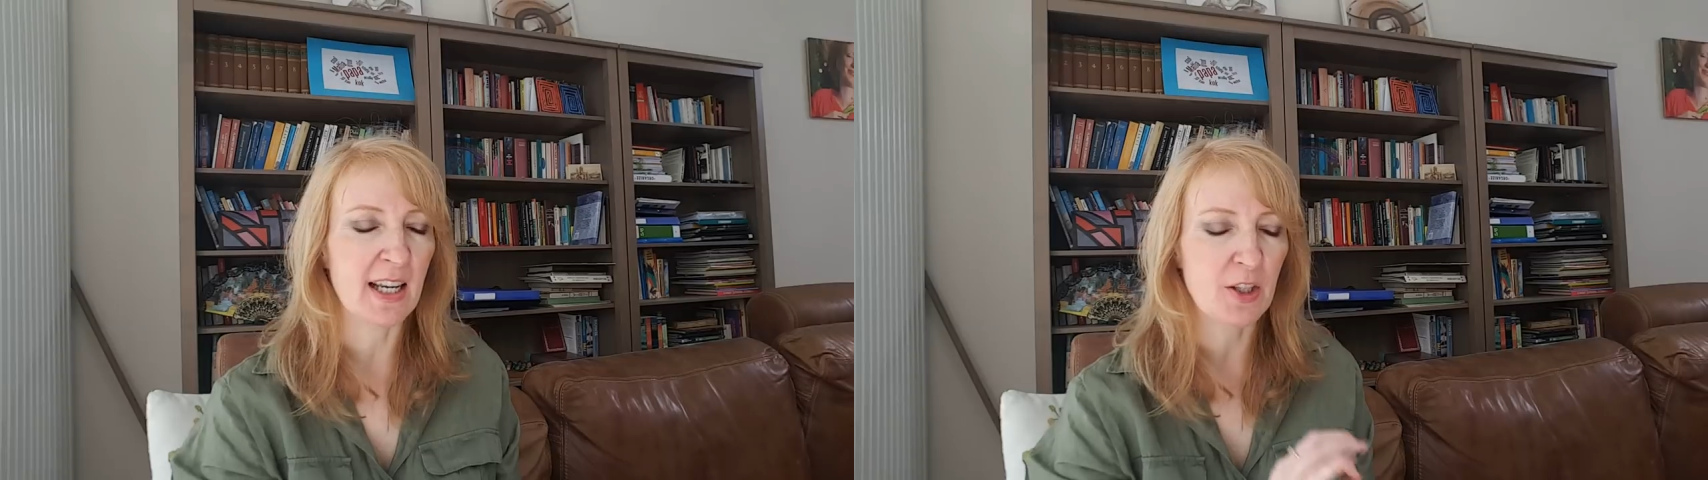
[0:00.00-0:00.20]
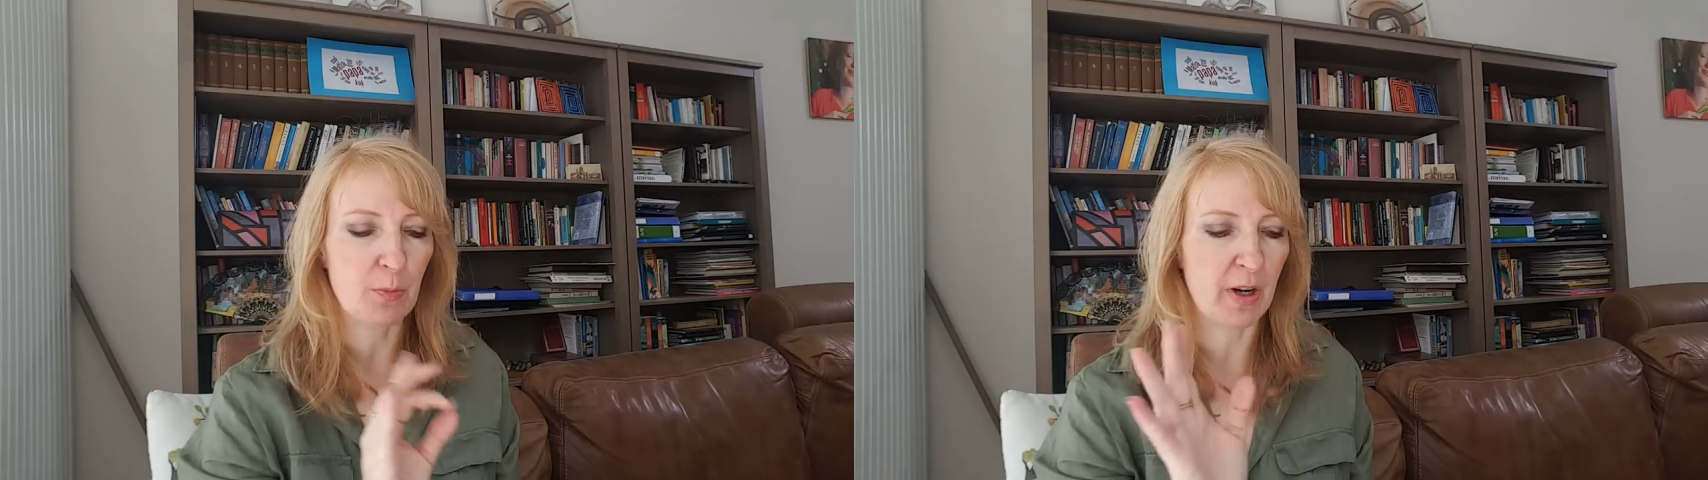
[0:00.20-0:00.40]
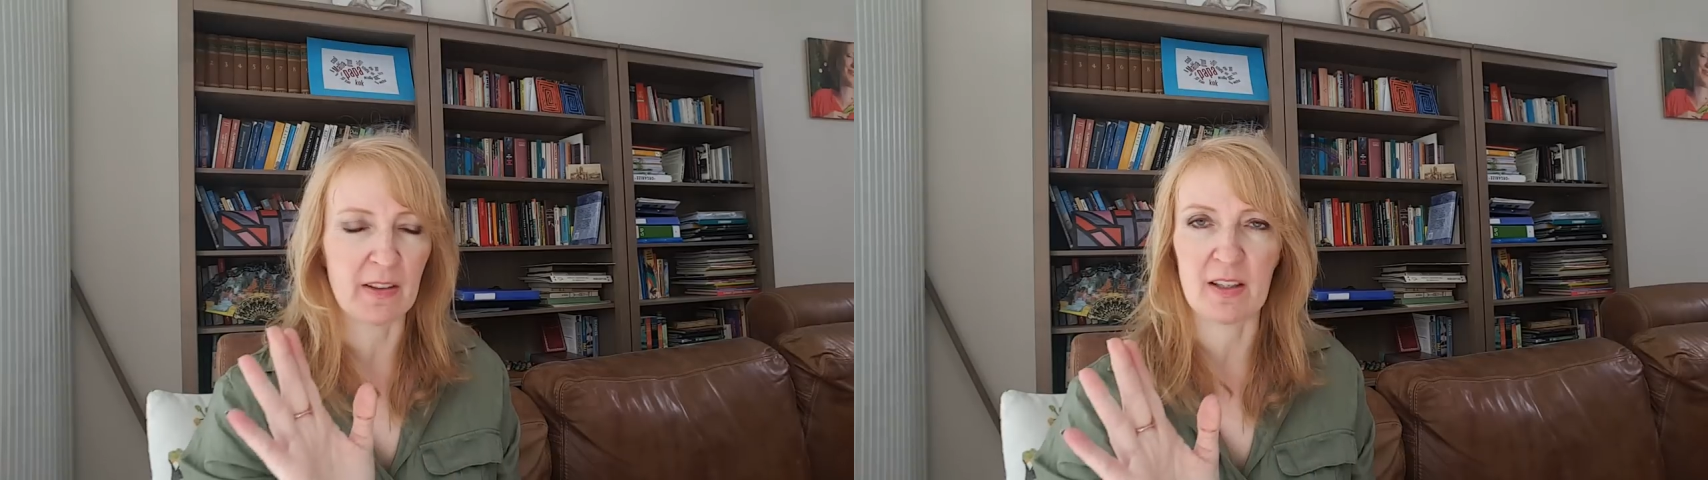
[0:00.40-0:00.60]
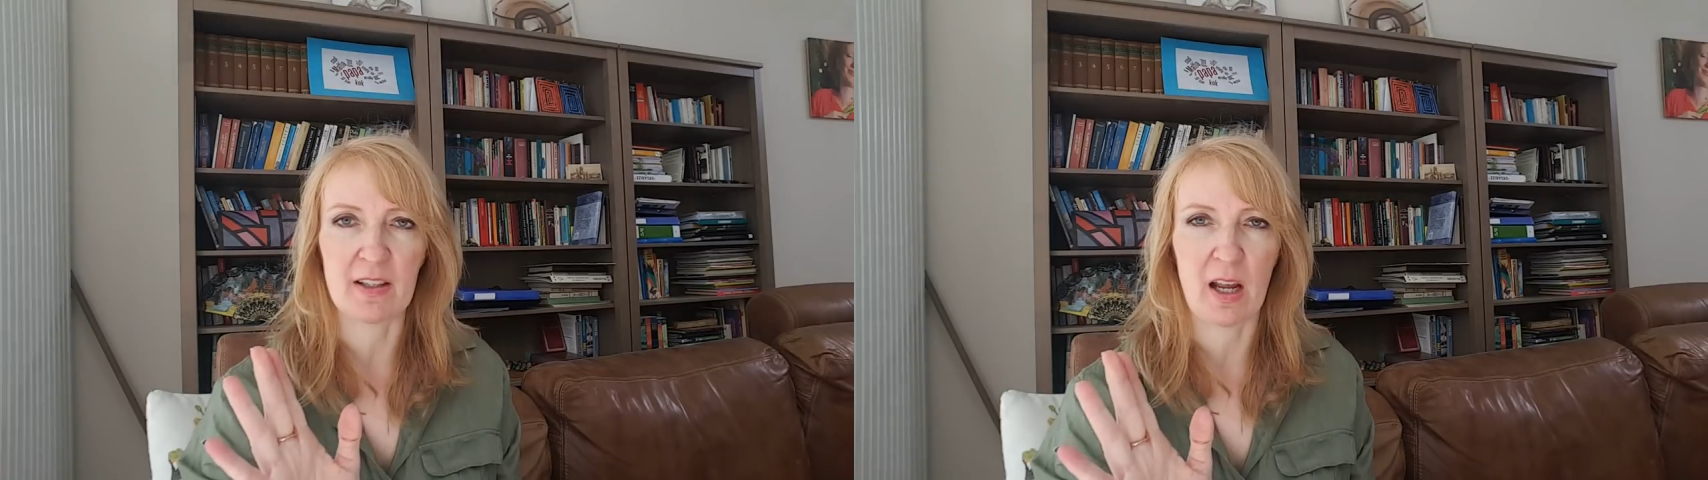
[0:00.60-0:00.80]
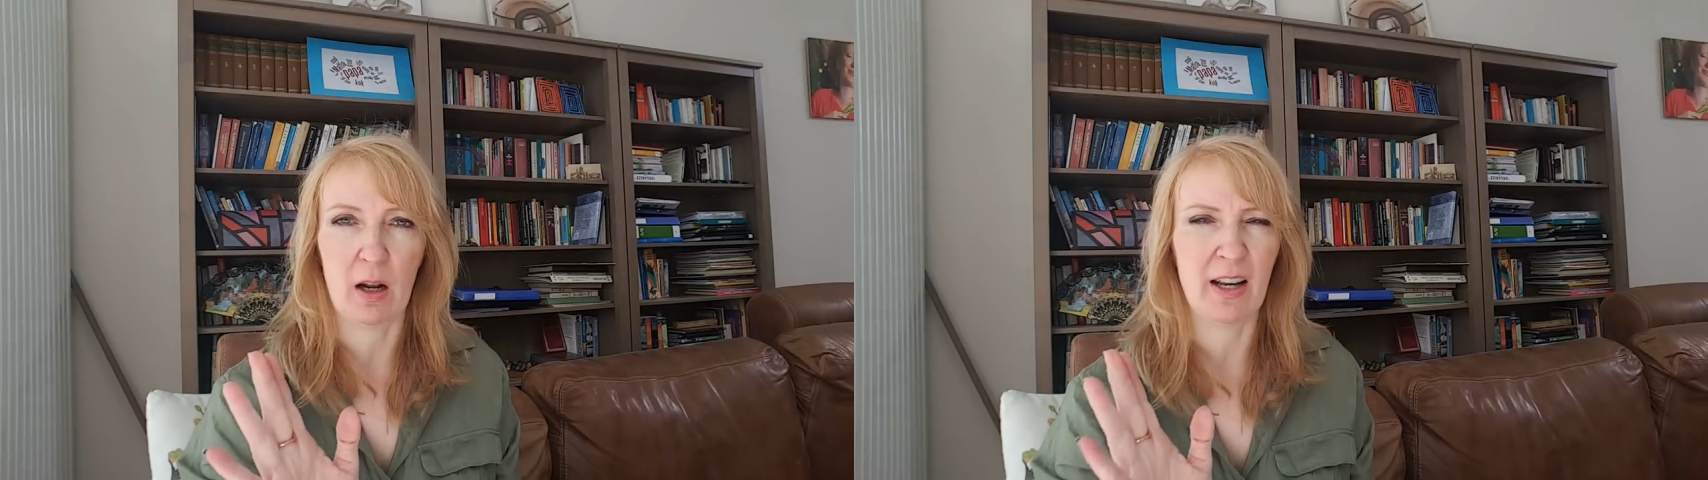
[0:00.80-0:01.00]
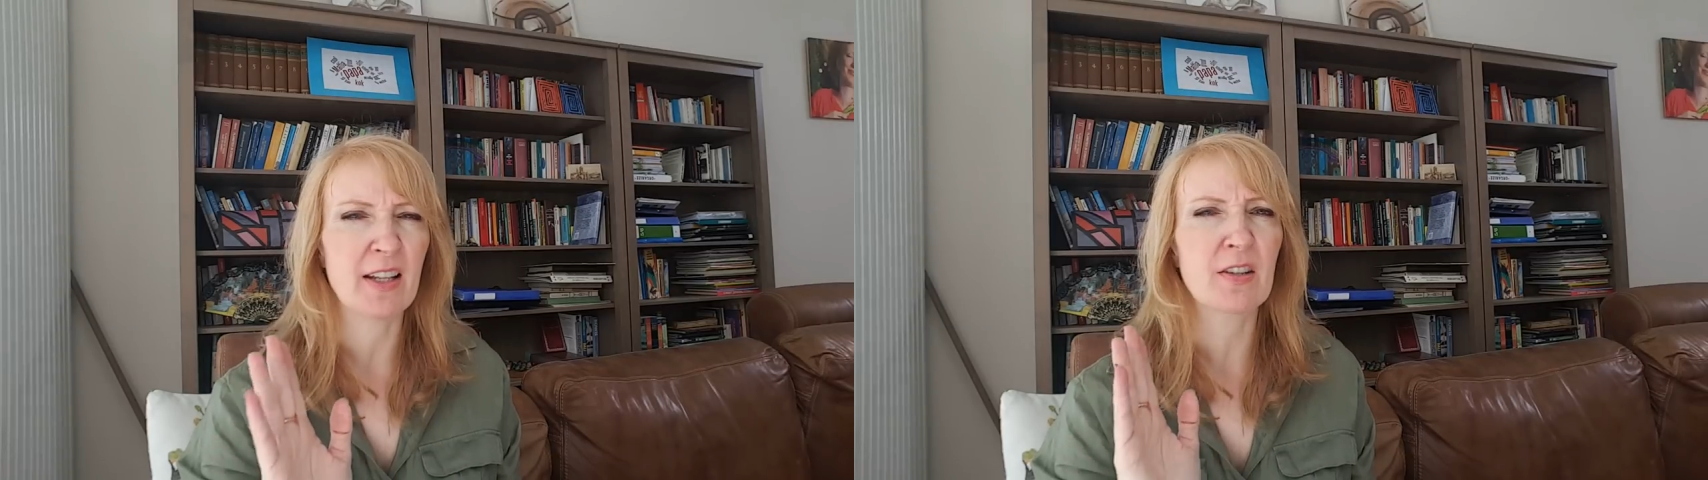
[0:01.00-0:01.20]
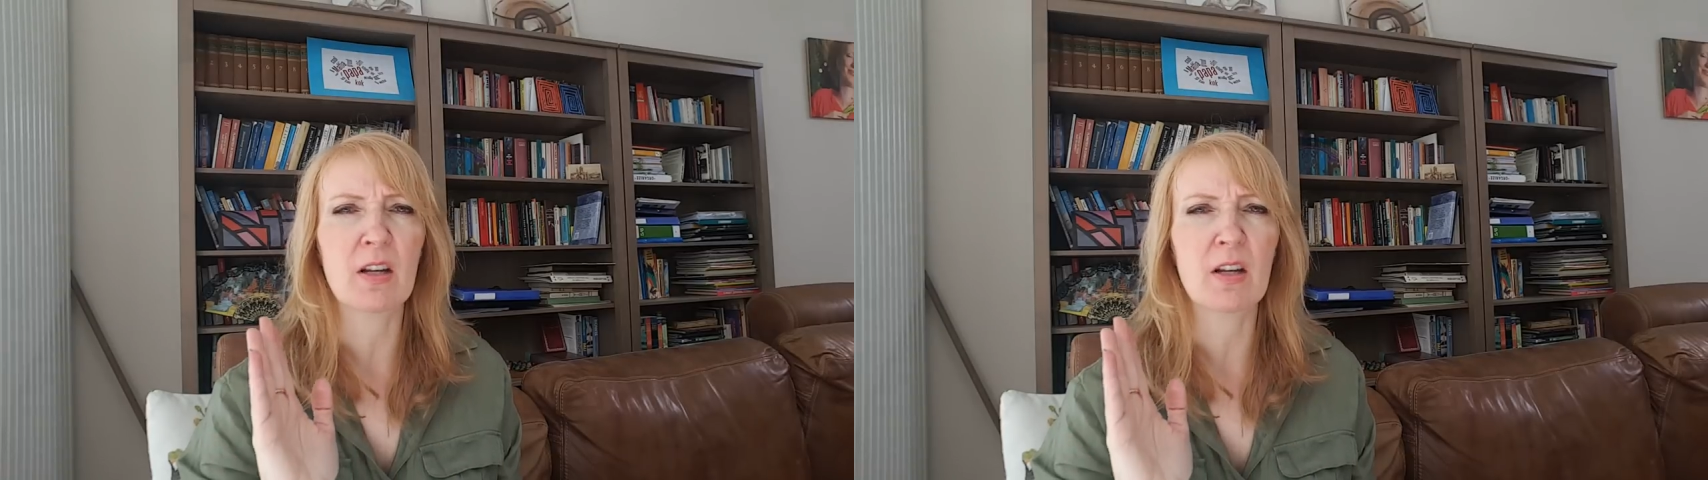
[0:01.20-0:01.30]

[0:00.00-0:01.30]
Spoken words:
Let's break this down. Let's